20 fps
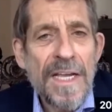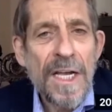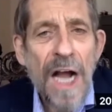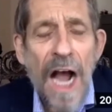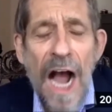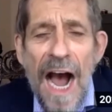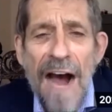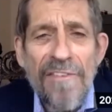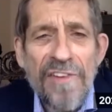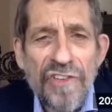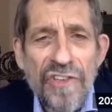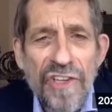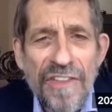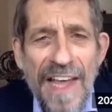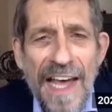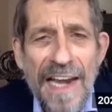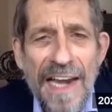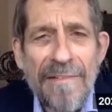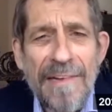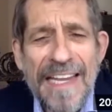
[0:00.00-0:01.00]
Obviously
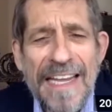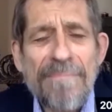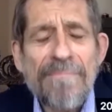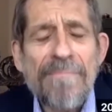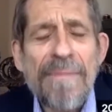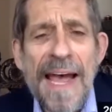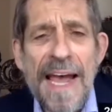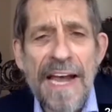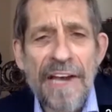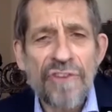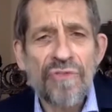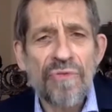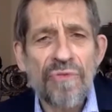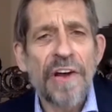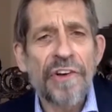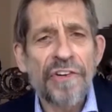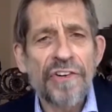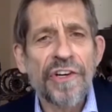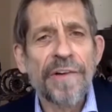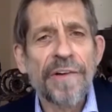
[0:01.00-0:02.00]
that impacts
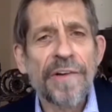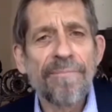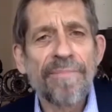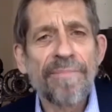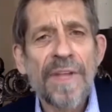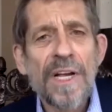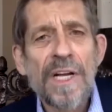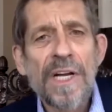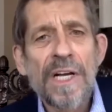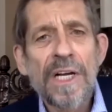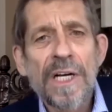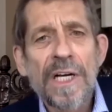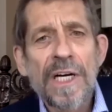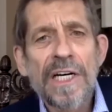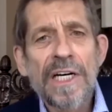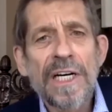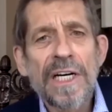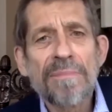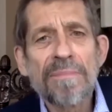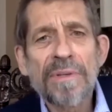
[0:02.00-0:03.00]
Russia,
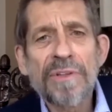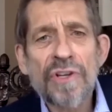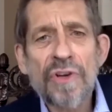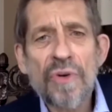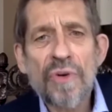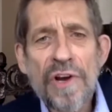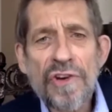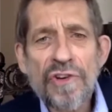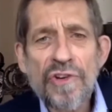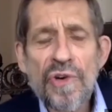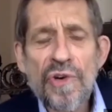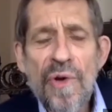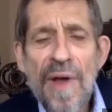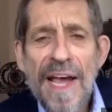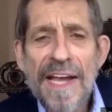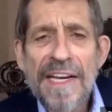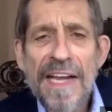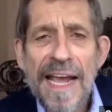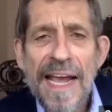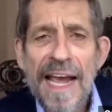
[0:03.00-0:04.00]
but the question you
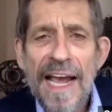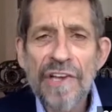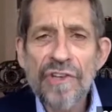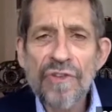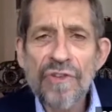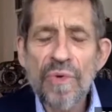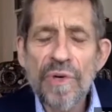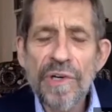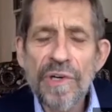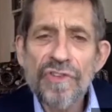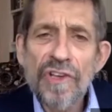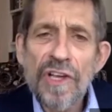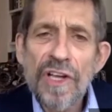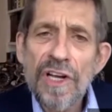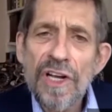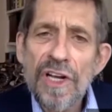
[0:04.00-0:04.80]
had to ask was,